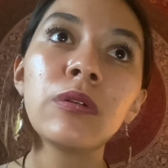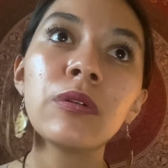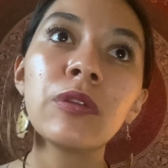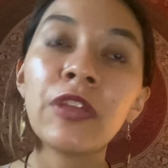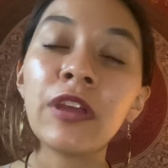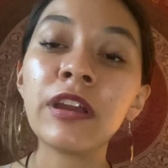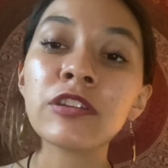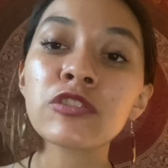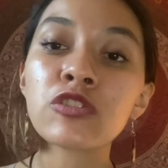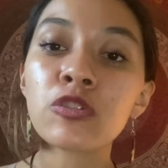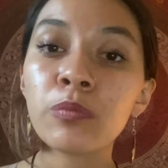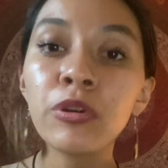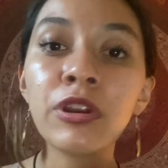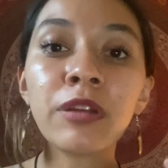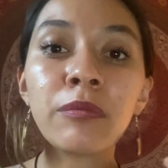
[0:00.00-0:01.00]
things or
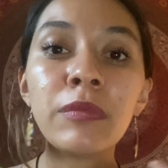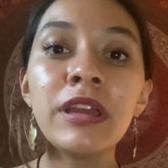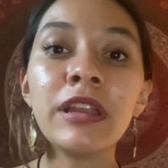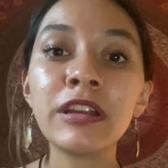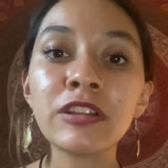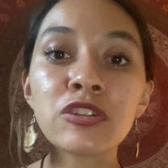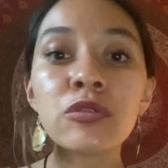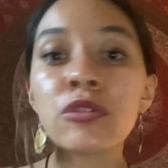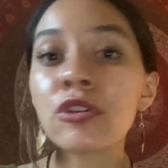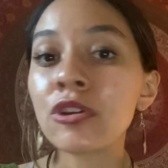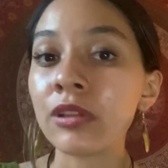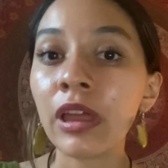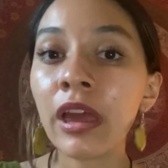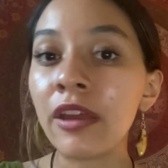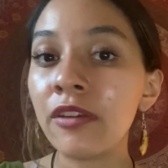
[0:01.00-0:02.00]
putting meaning to your
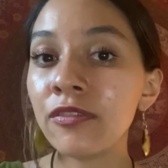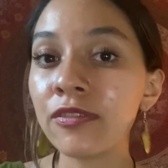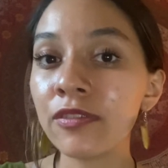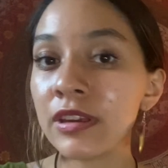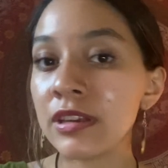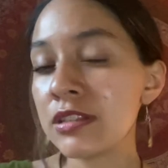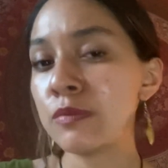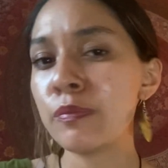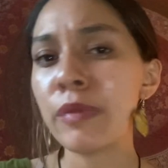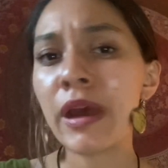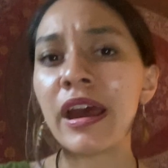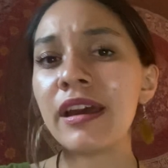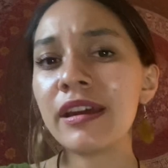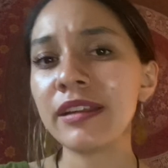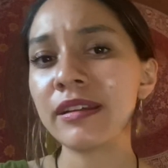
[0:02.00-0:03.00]
life is
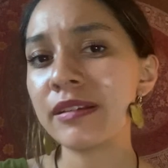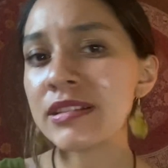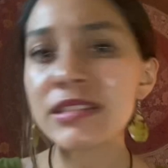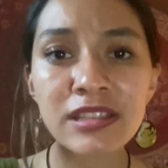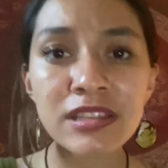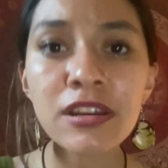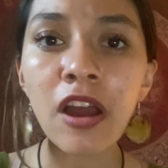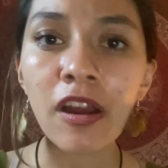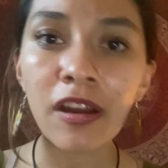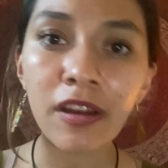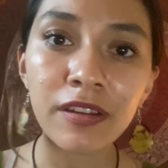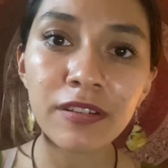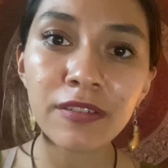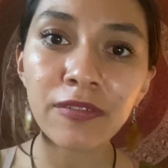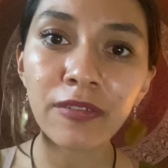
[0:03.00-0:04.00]
bad, because it's not,
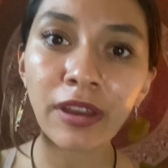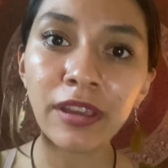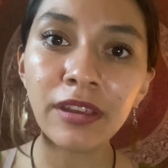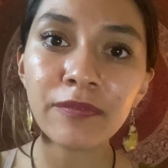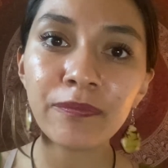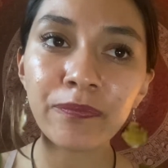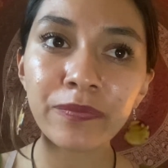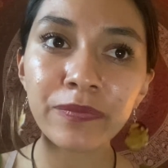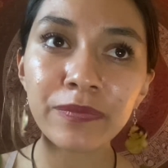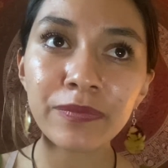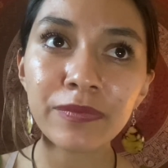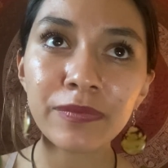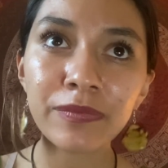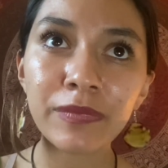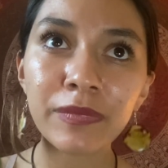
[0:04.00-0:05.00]
right?
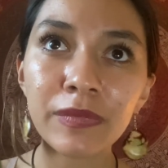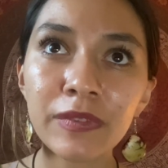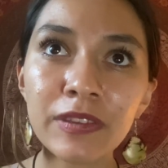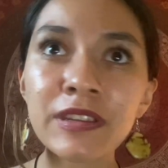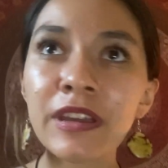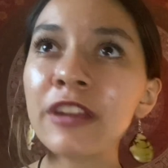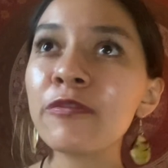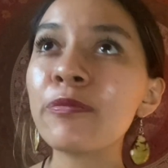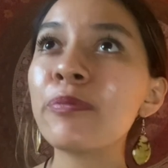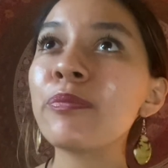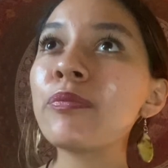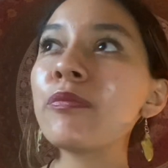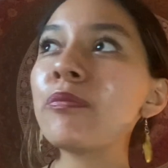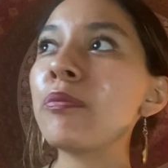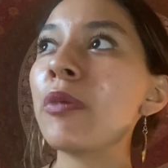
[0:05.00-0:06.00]
It's kind of
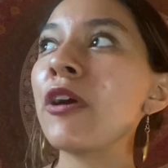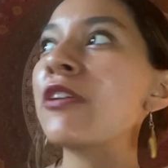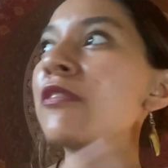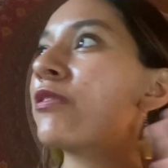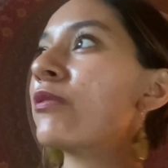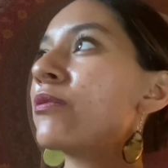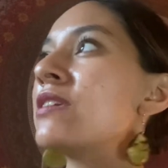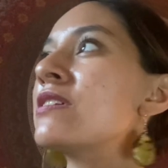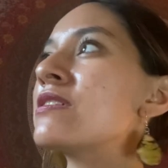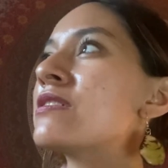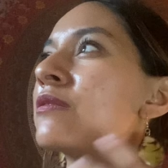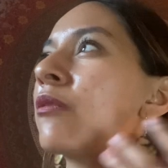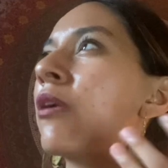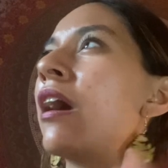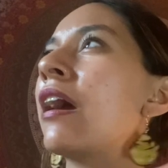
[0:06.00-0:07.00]
part of the
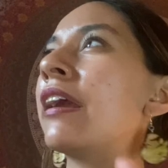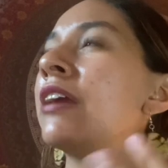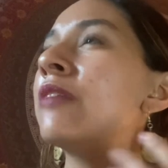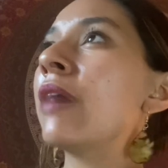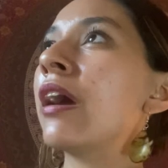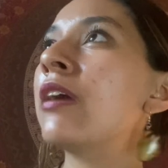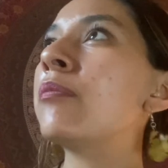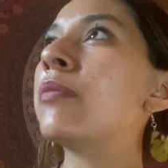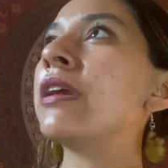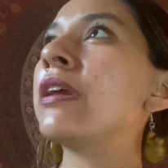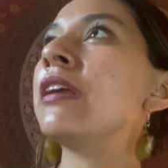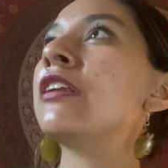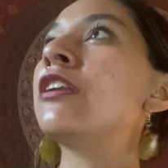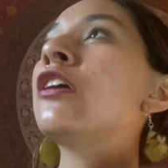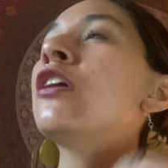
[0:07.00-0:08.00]
reason why, in my
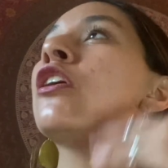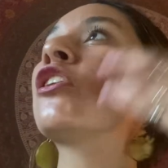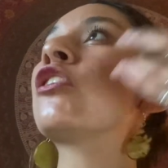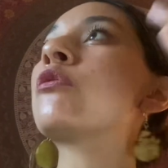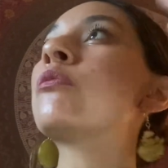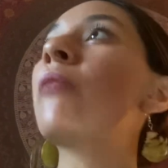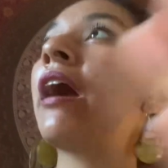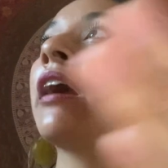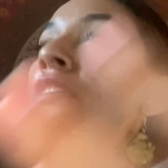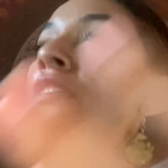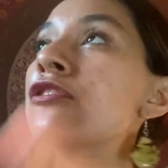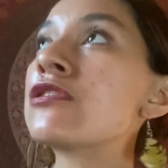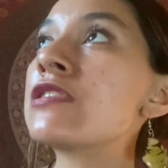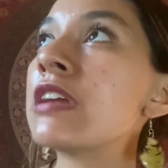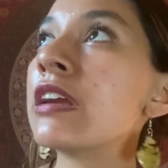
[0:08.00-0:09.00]
opinion, through my
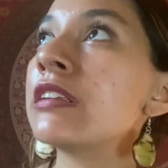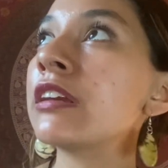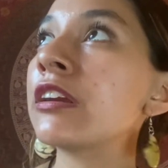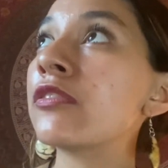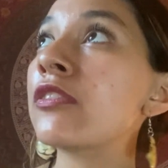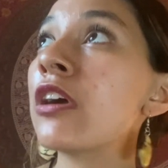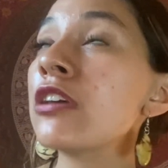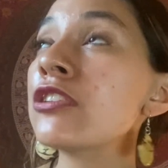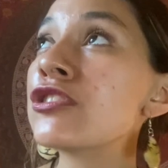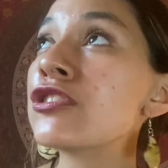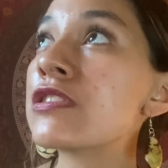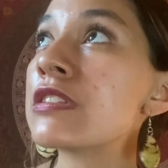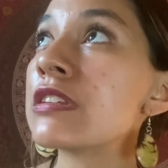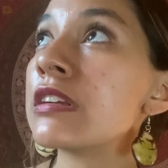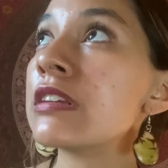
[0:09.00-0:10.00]
understanding of
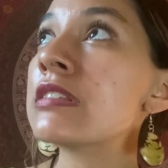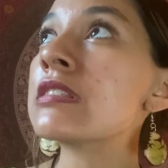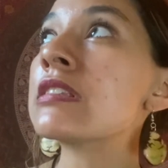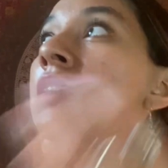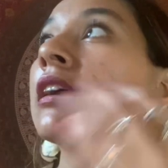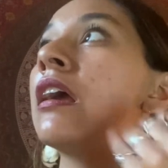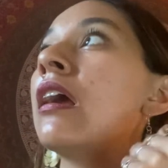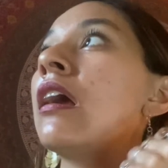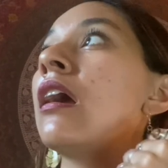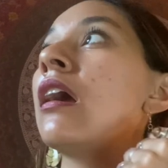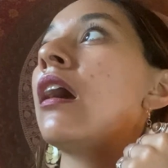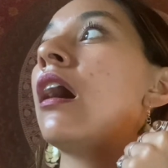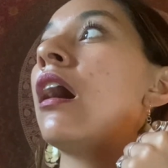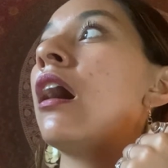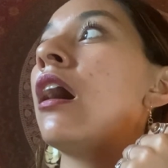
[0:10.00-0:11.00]
consciousness,
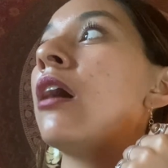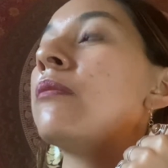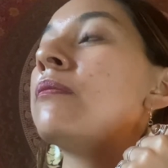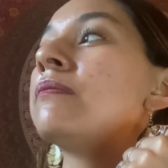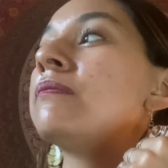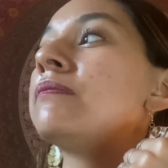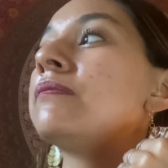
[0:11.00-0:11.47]
my